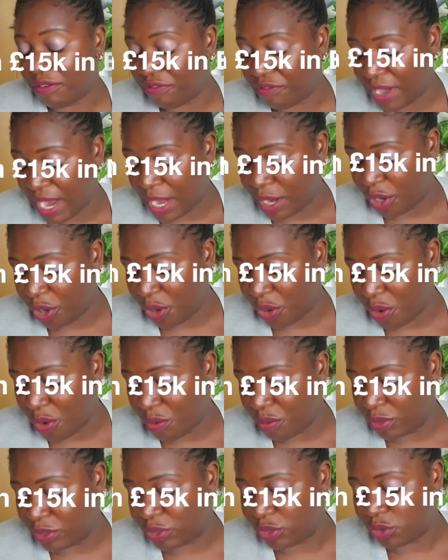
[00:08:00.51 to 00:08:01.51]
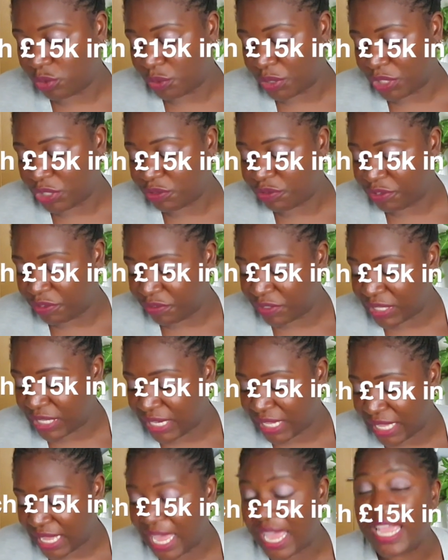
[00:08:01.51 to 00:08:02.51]
and final goal was to reach
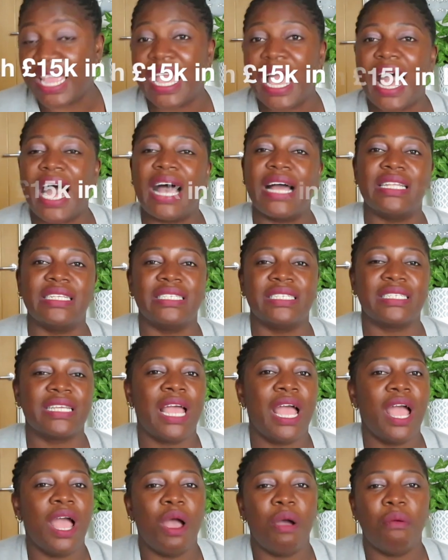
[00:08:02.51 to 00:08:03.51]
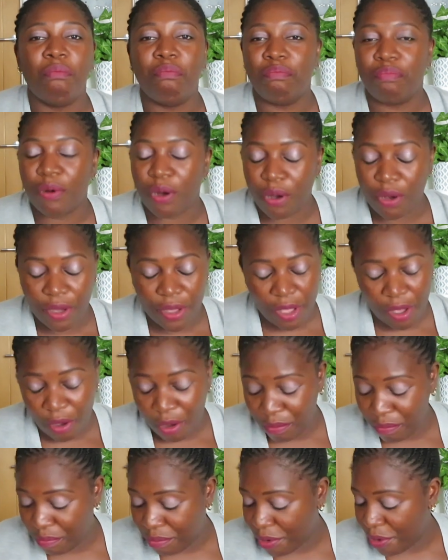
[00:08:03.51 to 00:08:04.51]
15K, and boy
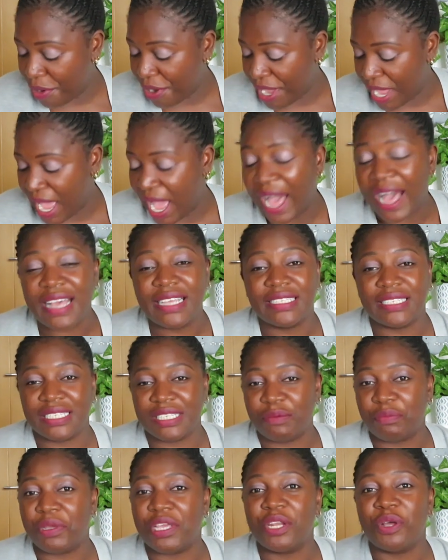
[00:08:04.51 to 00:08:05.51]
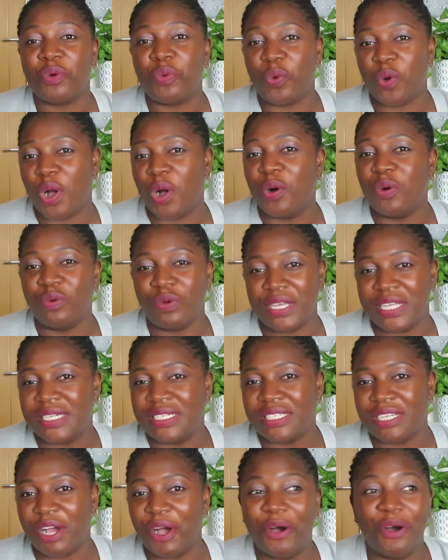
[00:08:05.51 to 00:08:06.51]
oh boy has it been a
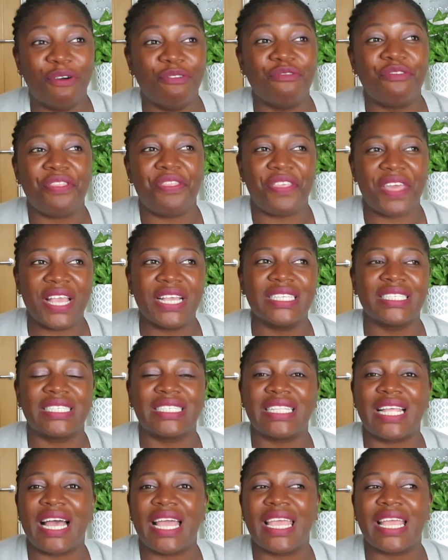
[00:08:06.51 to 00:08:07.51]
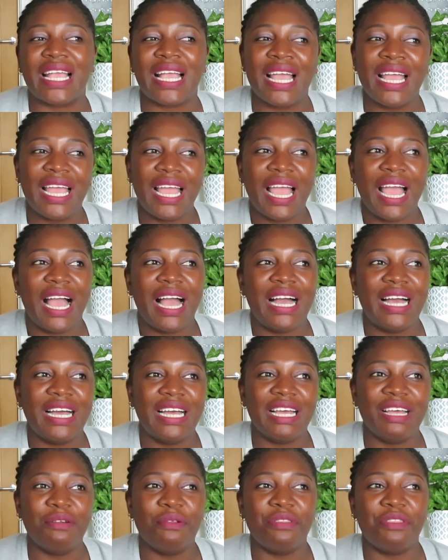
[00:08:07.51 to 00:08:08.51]
whirlwind of things. Like
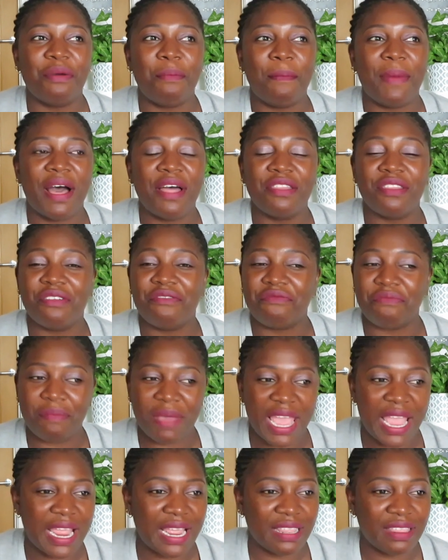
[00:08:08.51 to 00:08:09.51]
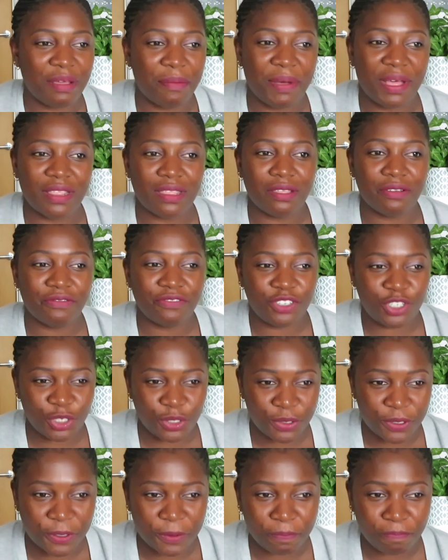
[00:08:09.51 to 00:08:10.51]
the month of May, the month of
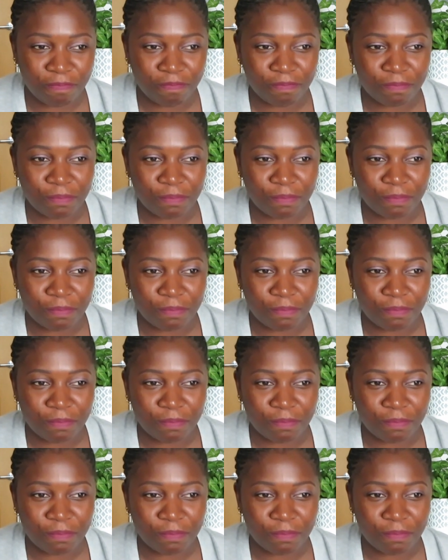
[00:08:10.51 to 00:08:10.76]
June,